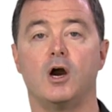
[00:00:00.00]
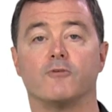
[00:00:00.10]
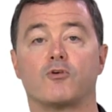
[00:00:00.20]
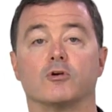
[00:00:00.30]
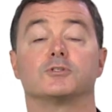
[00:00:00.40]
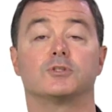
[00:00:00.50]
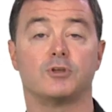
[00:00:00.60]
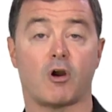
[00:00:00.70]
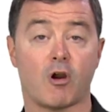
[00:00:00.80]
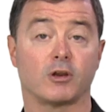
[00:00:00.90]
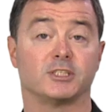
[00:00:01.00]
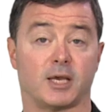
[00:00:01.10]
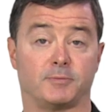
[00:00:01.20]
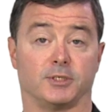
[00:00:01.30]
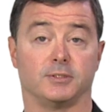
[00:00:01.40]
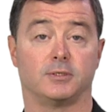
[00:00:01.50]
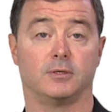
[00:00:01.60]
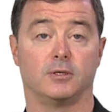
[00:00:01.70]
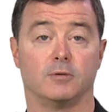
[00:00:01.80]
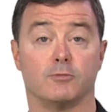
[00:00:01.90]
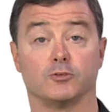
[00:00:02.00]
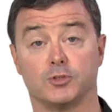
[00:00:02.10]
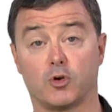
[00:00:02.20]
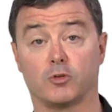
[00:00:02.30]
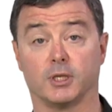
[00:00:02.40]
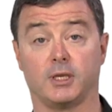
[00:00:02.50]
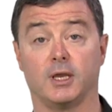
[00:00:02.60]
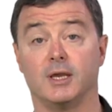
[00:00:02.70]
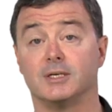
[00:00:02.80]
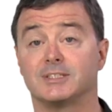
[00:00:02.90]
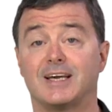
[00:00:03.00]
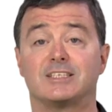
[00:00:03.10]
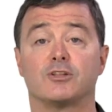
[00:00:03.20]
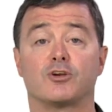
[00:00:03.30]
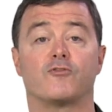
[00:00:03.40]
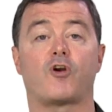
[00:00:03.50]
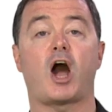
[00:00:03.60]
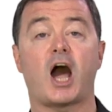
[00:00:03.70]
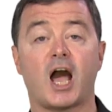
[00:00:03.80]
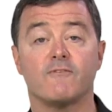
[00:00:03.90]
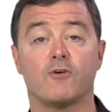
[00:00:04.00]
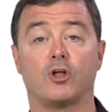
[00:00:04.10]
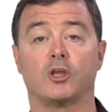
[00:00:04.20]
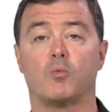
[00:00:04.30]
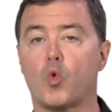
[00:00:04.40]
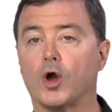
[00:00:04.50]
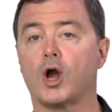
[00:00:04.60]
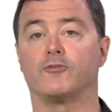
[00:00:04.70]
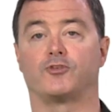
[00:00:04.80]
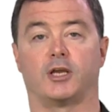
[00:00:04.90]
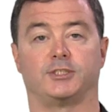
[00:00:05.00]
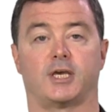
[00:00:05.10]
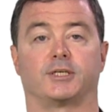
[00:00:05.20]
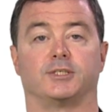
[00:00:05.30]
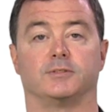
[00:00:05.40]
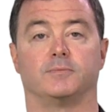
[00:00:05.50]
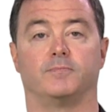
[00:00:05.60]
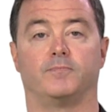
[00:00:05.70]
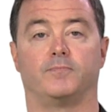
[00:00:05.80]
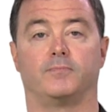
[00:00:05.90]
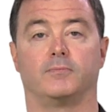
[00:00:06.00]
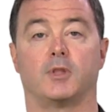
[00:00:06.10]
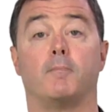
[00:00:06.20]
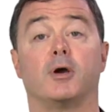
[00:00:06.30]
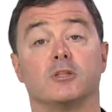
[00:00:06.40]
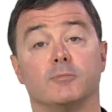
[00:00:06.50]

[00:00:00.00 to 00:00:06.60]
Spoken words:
Of course, there are exceptions. most notably sites looking for high-volume one-off transactions. But in the